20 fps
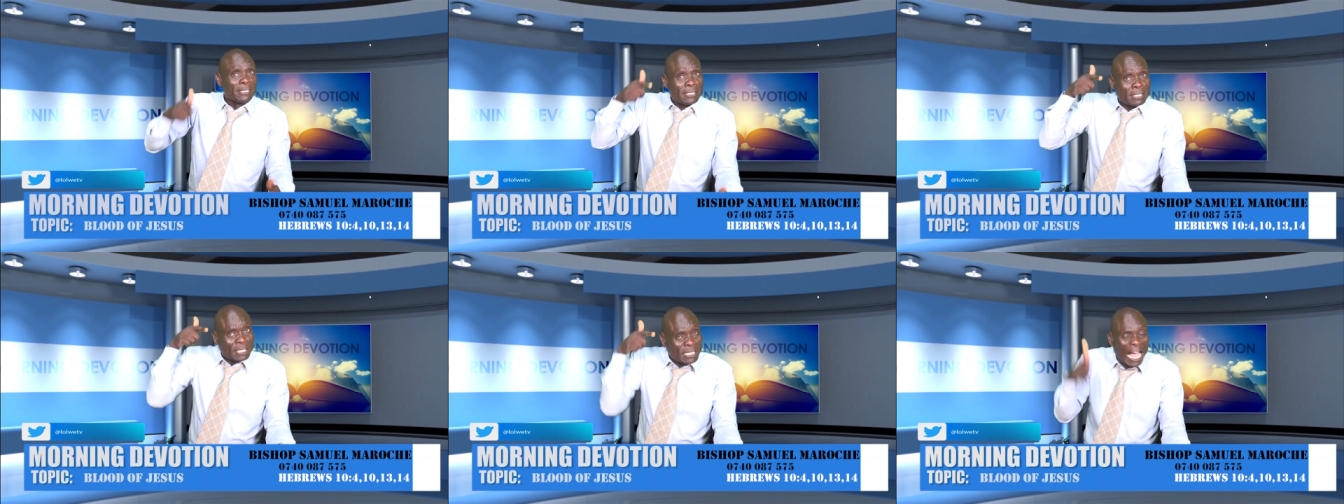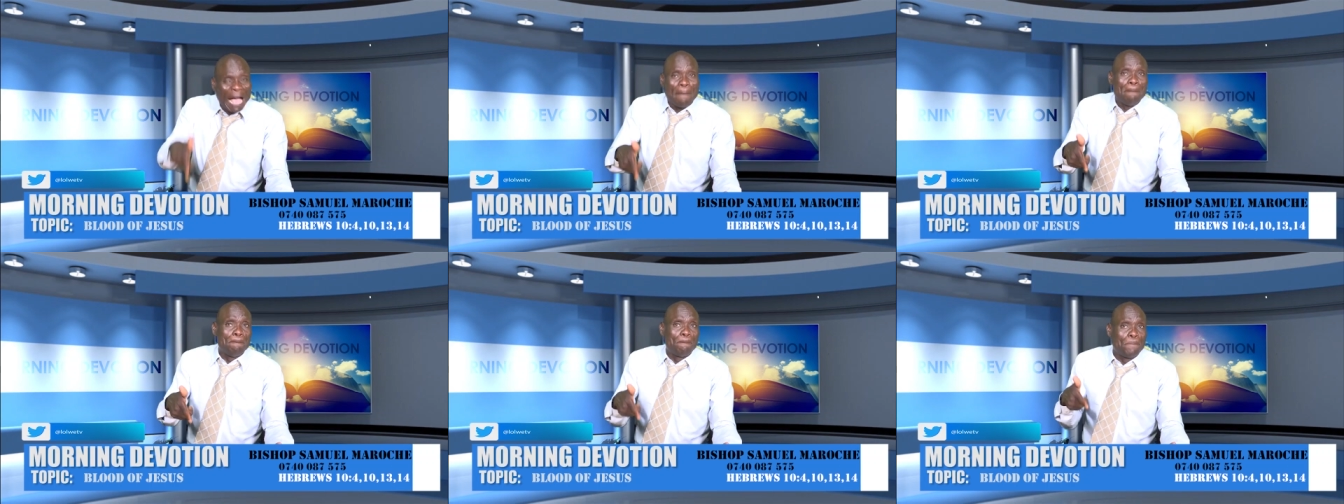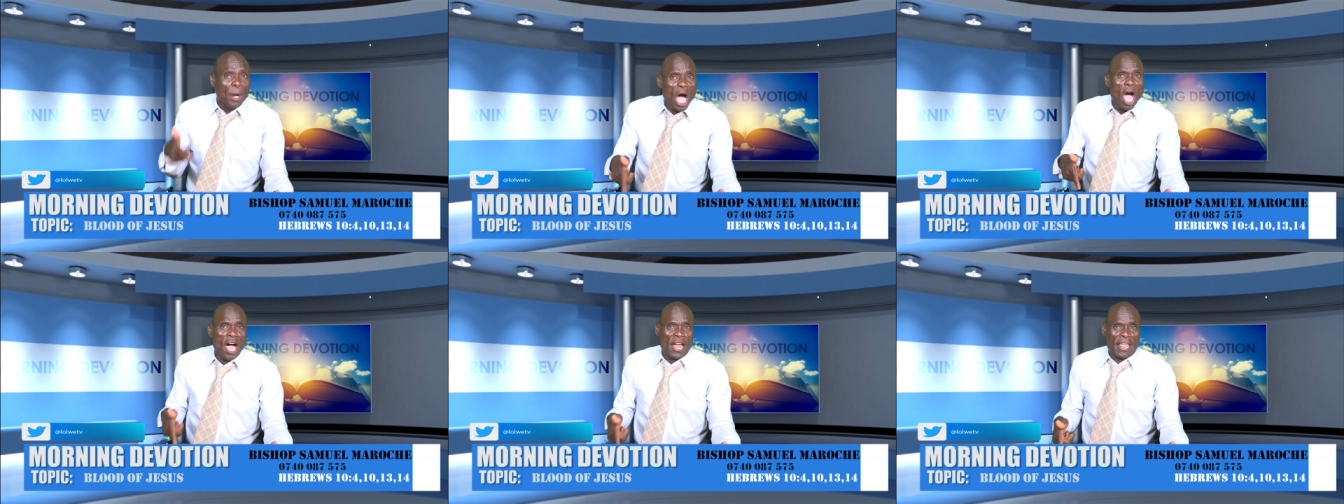
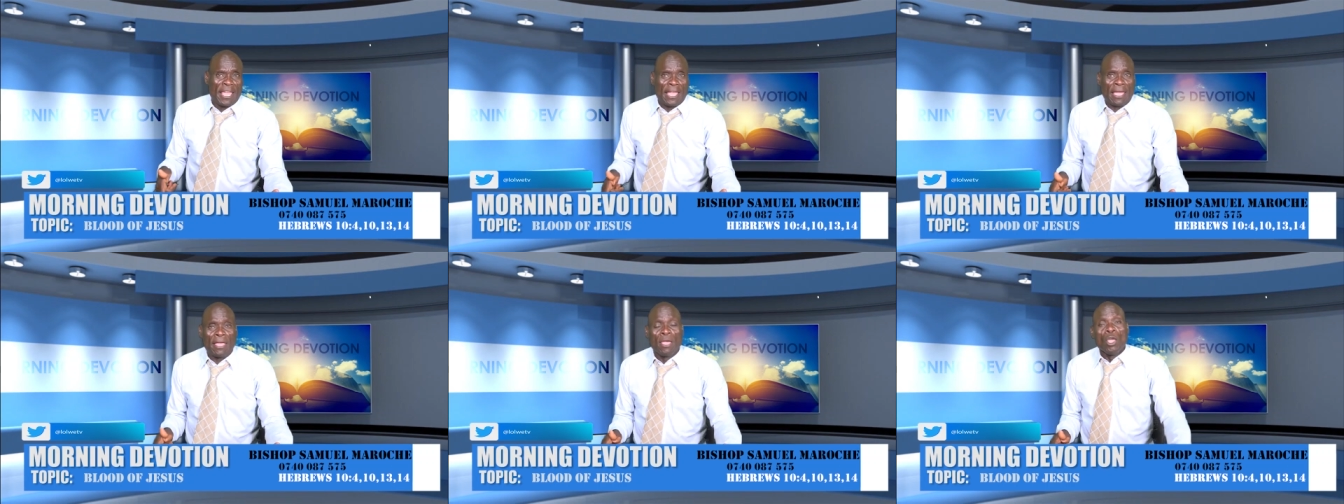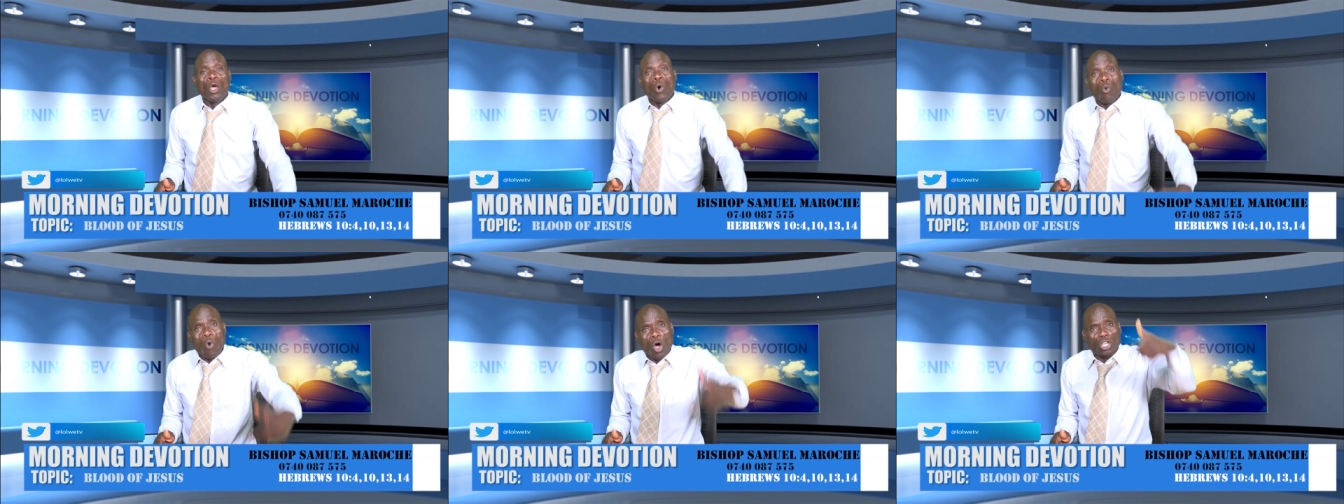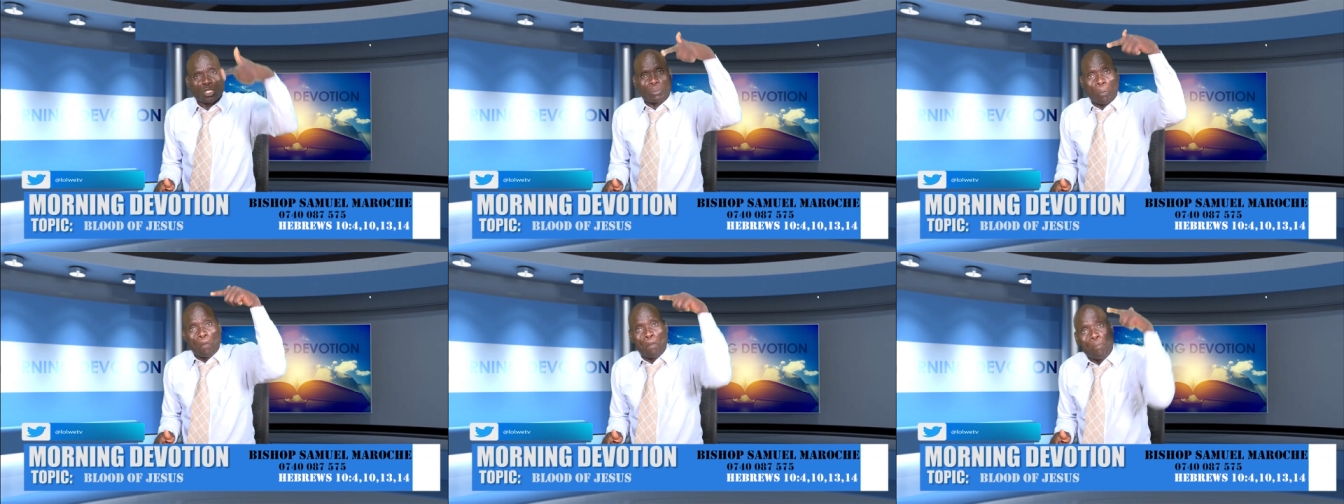Somebody
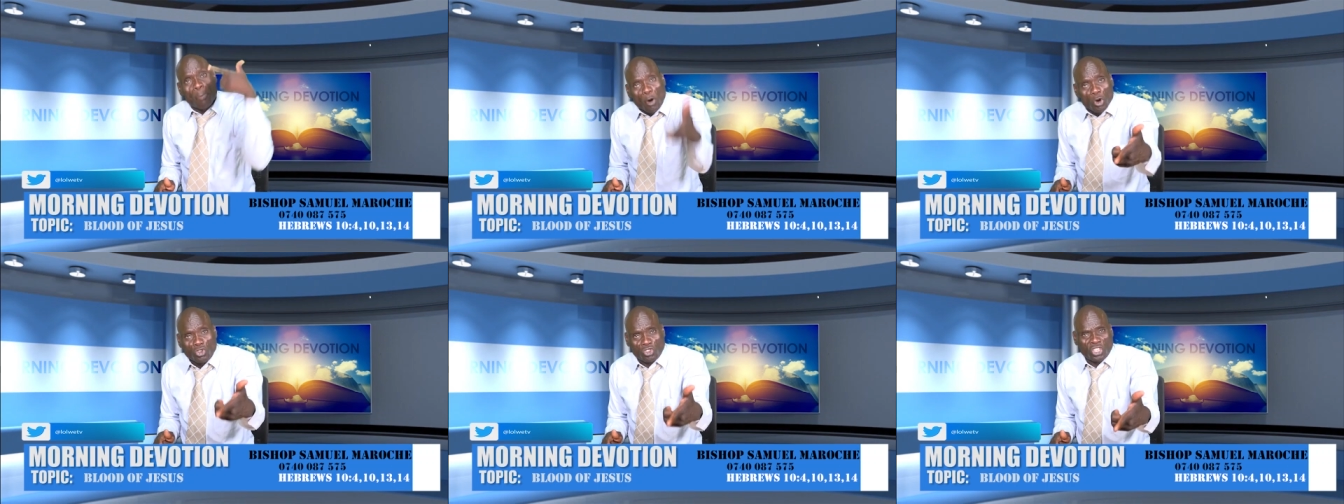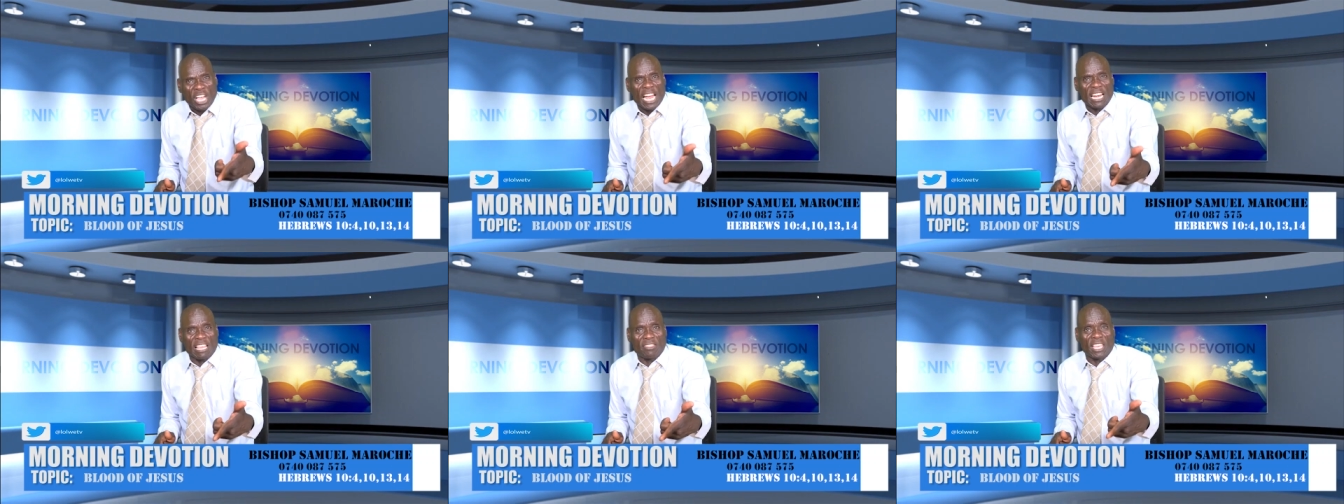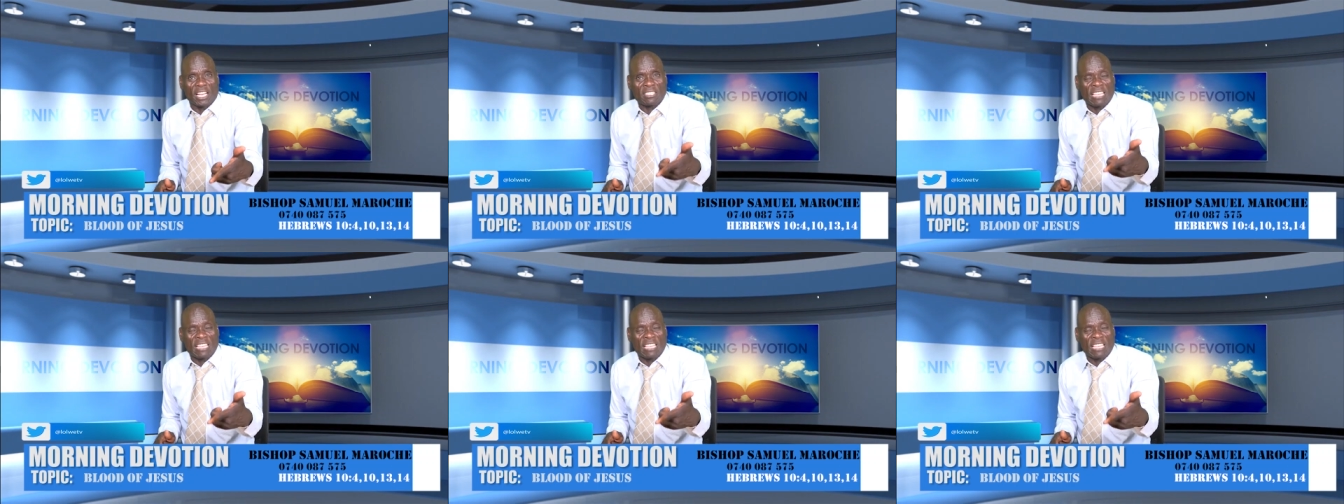was butchered